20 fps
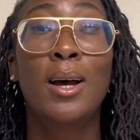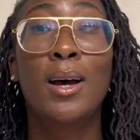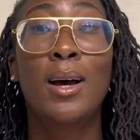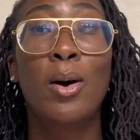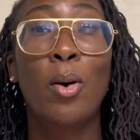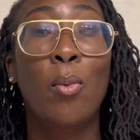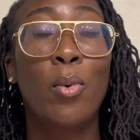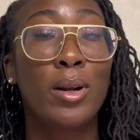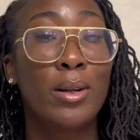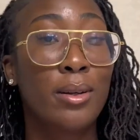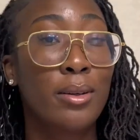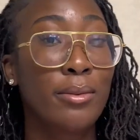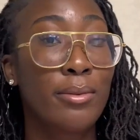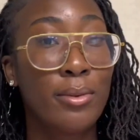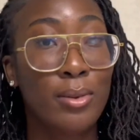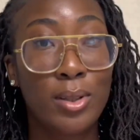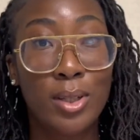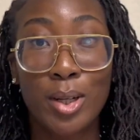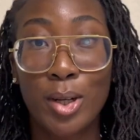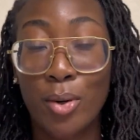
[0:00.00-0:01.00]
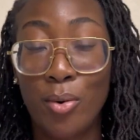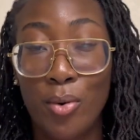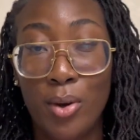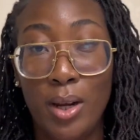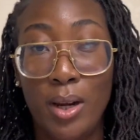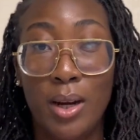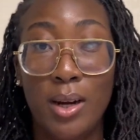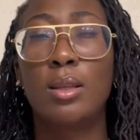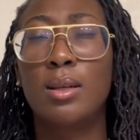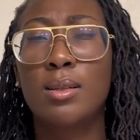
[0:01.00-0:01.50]
wonderful
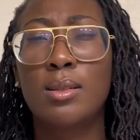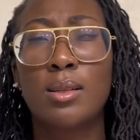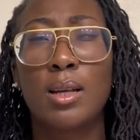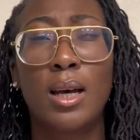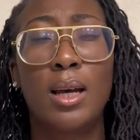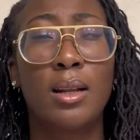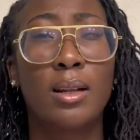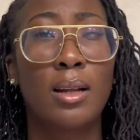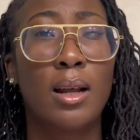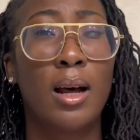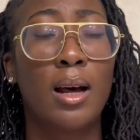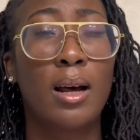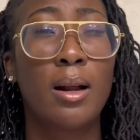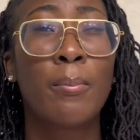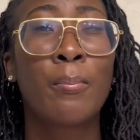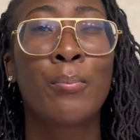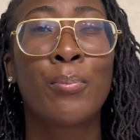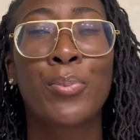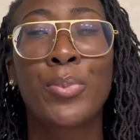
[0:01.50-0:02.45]
career, things like that.